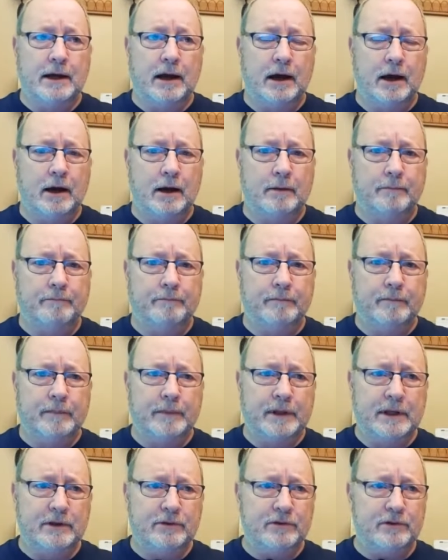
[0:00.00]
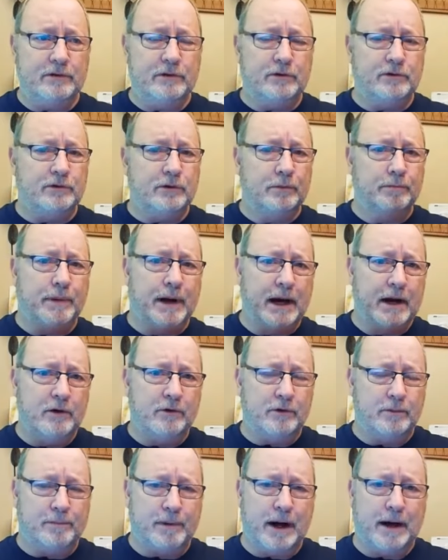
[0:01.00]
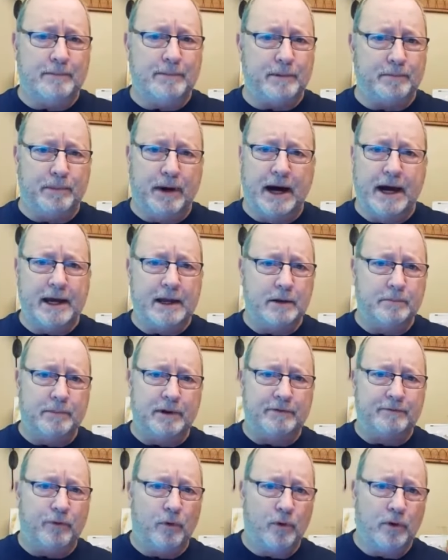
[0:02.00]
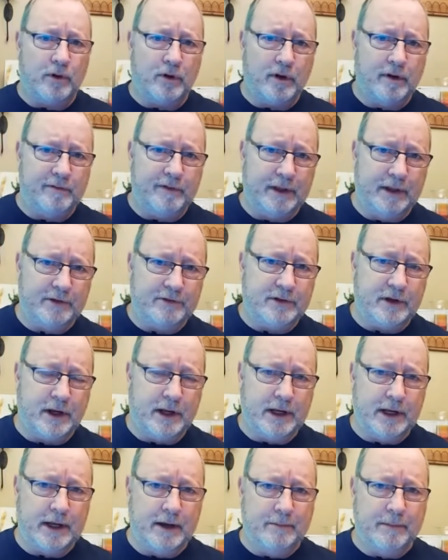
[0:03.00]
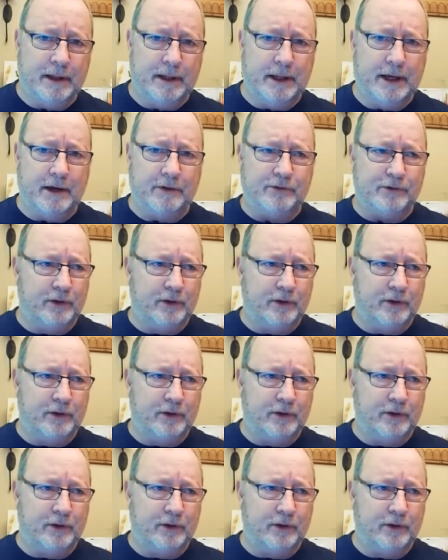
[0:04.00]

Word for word: Um, the institutional buyers are probably buying them before they're even listed on the MLS.